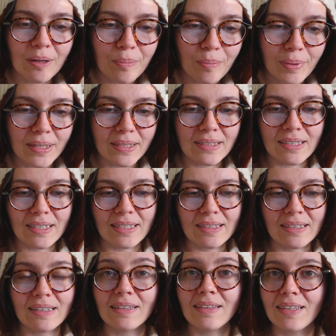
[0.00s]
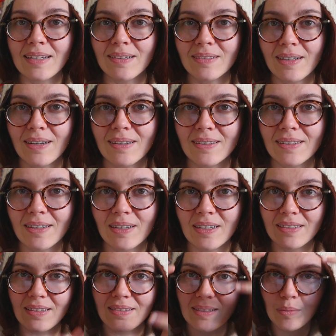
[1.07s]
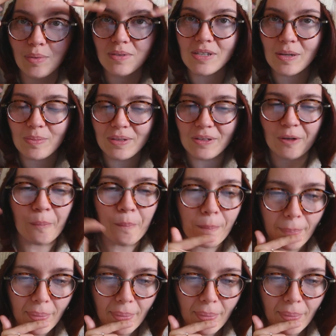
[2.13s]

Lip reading: but in thicker yarn that doubles up here.